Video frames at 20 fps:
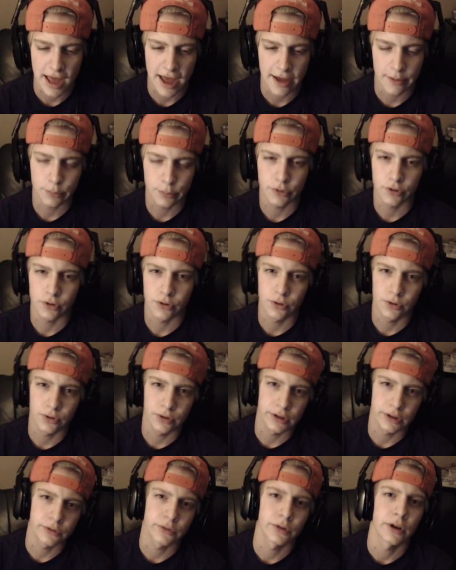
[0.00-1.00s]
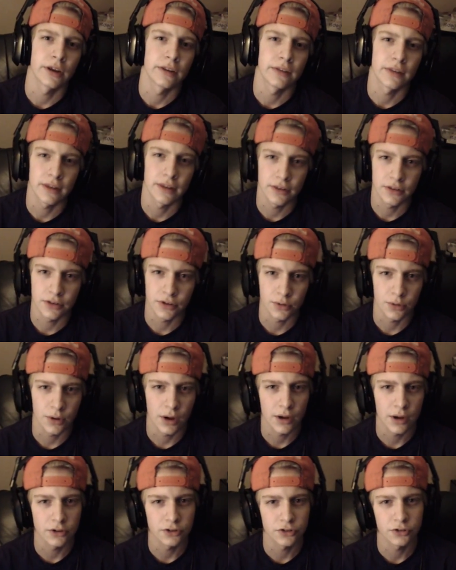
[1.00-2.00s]
absolutely crazy, so
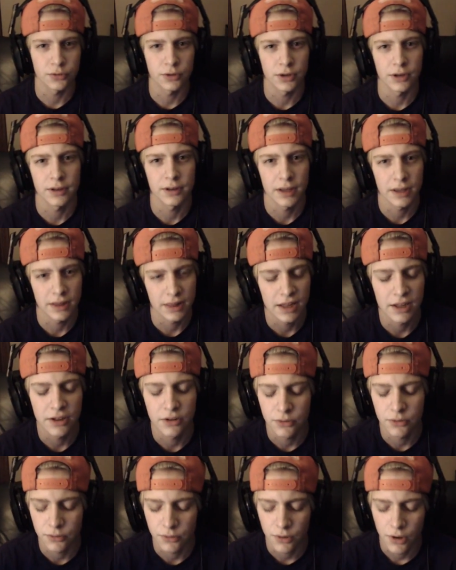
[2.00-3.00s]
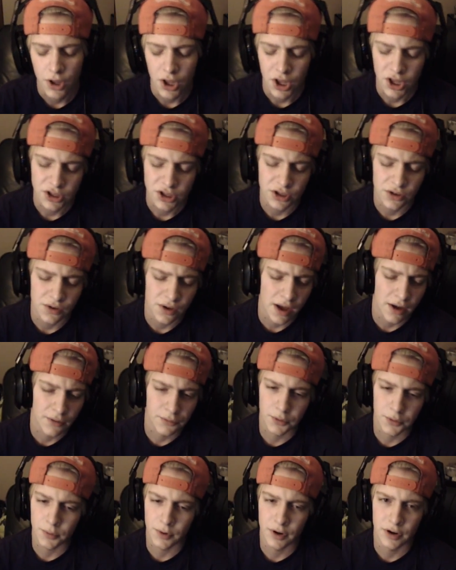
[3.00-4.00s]
I just want to say thank you to
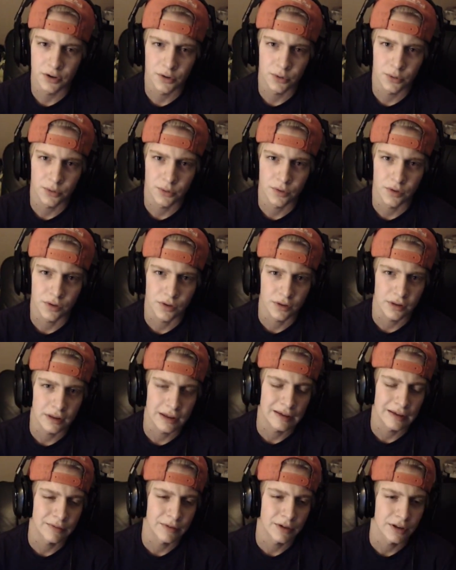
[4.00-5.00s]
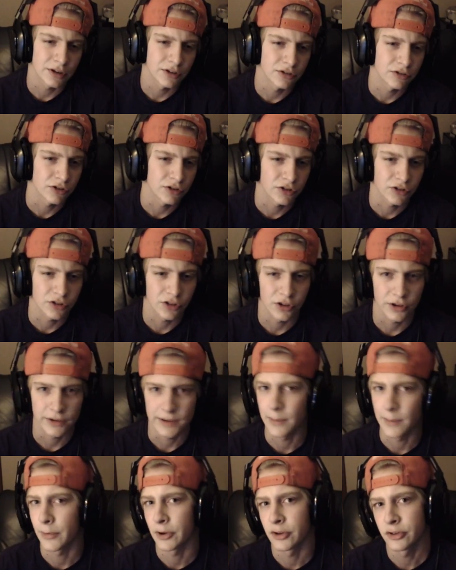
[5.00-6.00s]
everyone who has even just looked
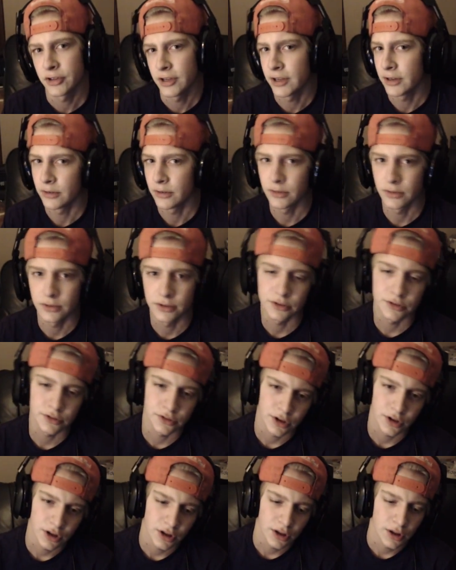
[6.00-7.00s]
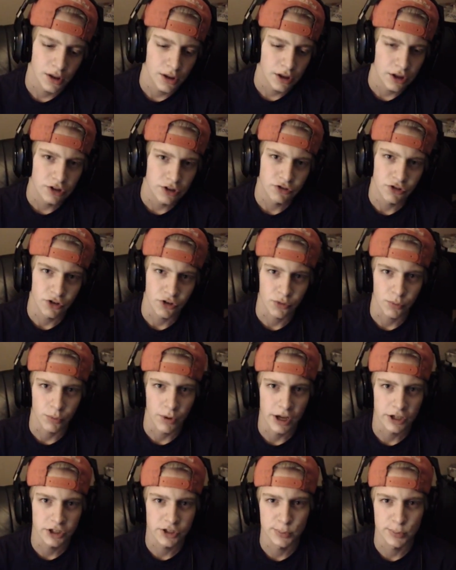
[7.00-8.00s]
at my channel and just
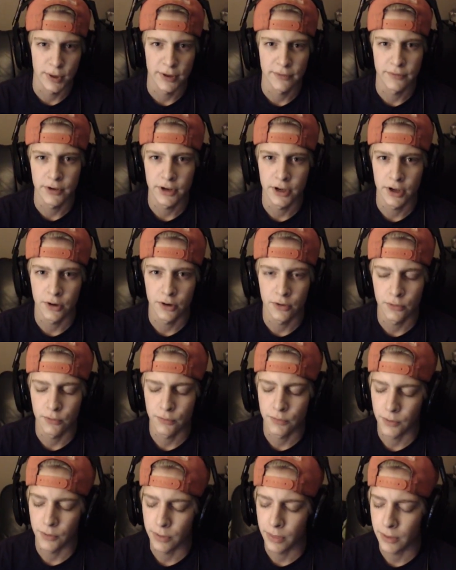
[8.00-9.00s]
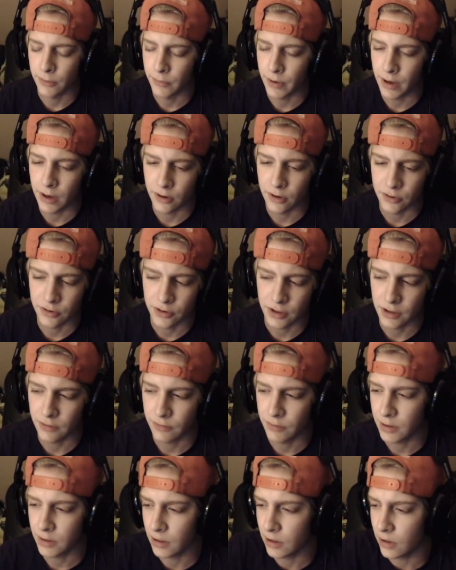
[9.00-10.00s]
watched my video from the Red R C
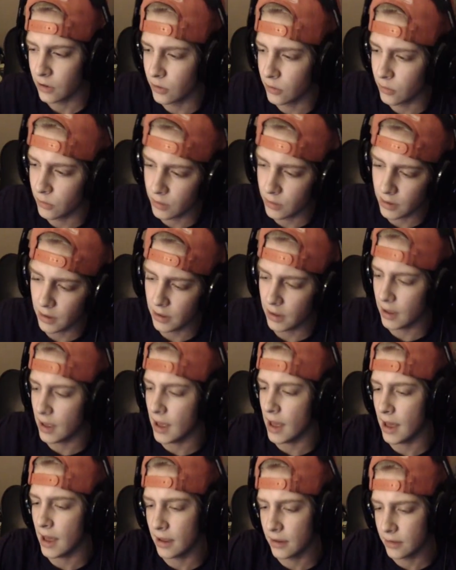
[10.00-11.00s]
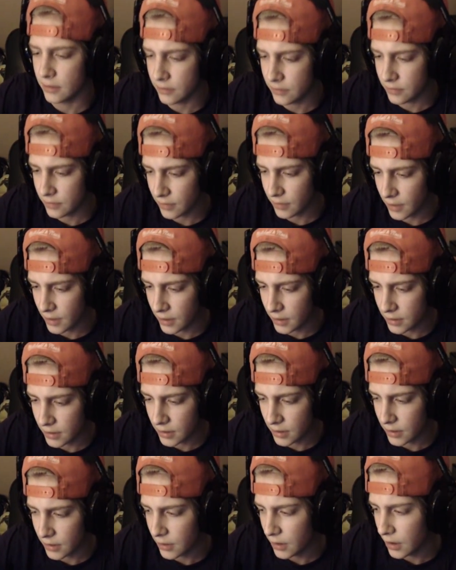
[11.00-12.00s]
video. It has like